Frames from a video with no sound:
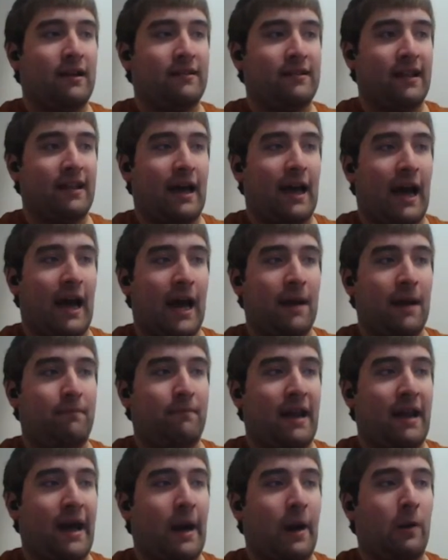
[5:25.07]
So yeah,
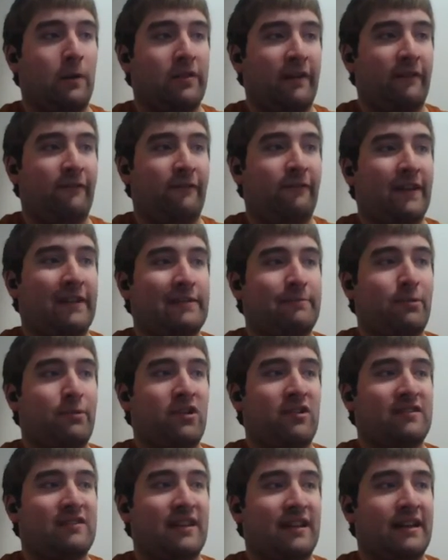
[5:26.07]
I'm now the fifth
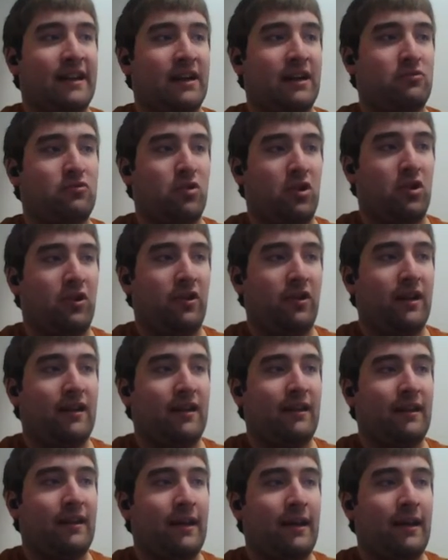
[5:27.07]
person enrolled